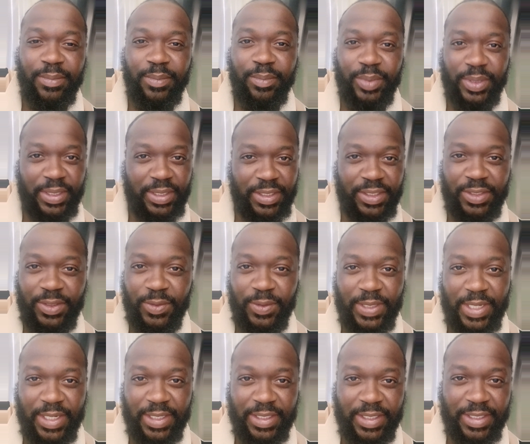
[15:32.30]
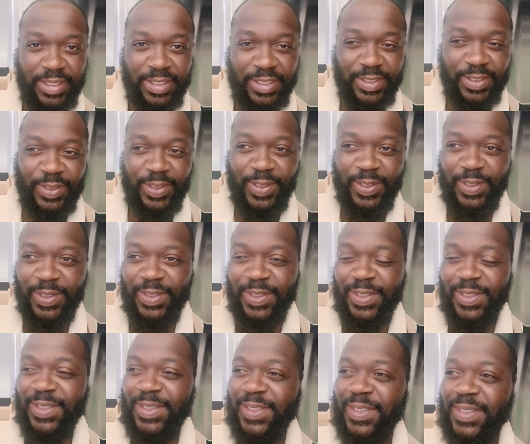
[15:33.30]
Please do not kill us all,
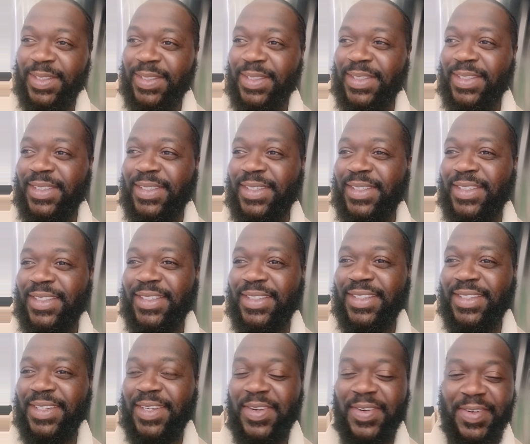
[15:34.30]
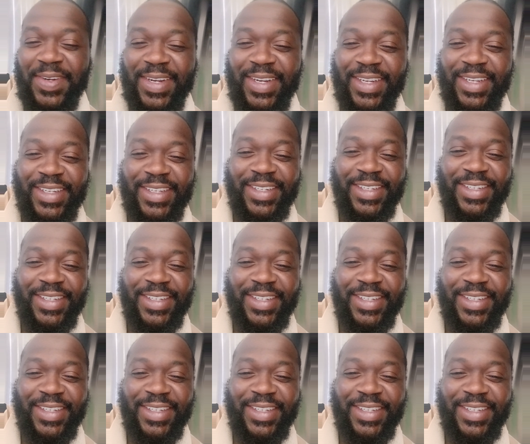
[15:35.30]
all right?